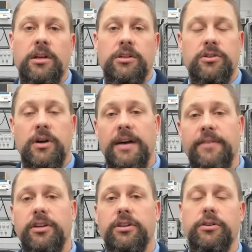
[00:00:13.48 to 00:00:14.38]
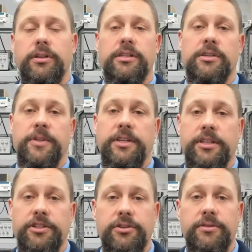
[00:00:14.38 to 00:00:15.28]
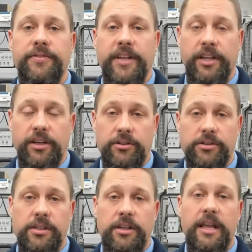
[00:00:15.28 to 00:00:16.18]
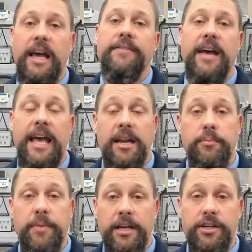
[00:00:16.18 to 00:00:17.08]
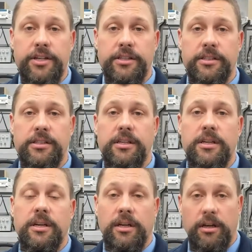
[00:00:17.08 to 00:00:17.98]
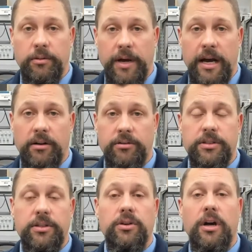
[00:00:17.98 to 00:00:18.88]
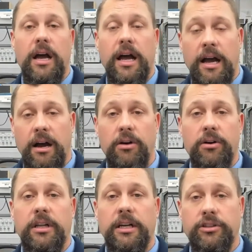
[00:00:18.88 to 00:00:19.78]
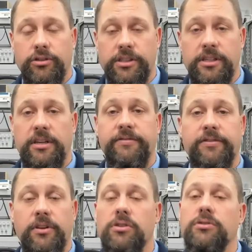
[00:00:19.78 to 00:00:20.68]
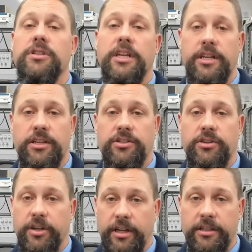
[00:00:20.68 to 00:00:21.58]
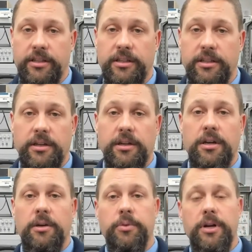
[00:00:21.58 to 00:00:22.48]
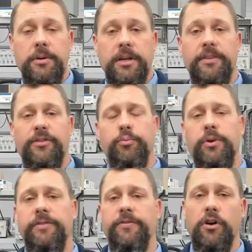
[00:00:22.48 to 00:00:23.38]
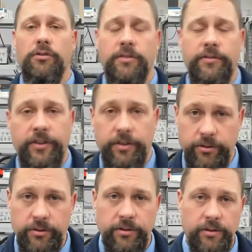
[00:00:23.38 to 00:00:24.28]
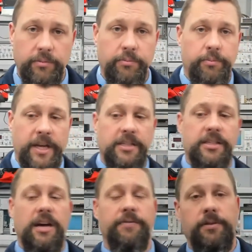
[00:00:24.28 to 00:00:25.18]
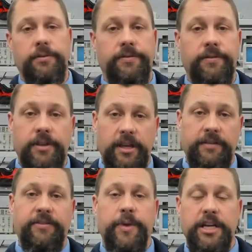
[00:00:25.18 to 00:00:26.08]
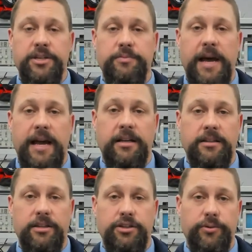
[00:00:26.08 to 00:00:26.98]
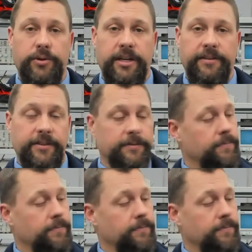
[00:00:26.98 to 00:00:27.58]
So I've included some additional videos that have animations about how electricity flows in a circuit. But I'm going to give a brief overview based off of the information packet that you were given.